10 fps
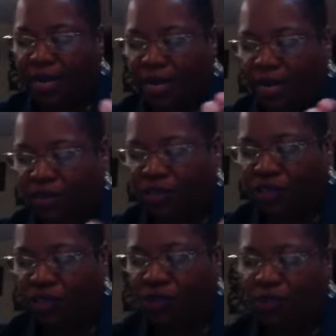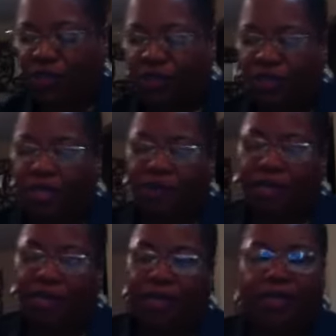and choose to do
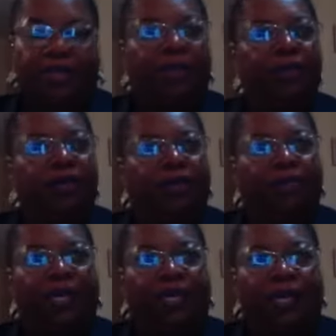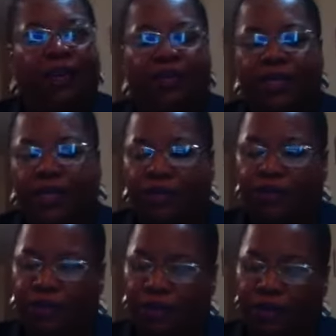something else? Let me repeat that question
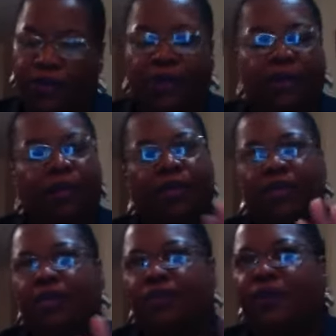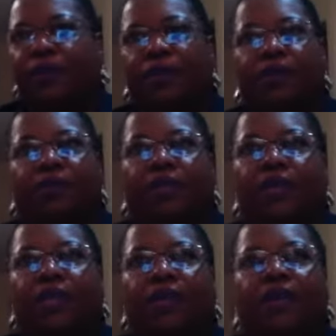for you because it's very
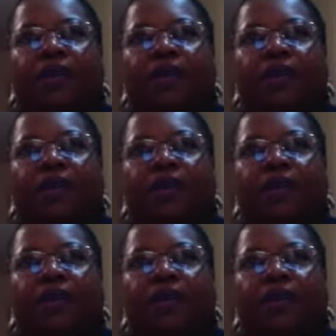important.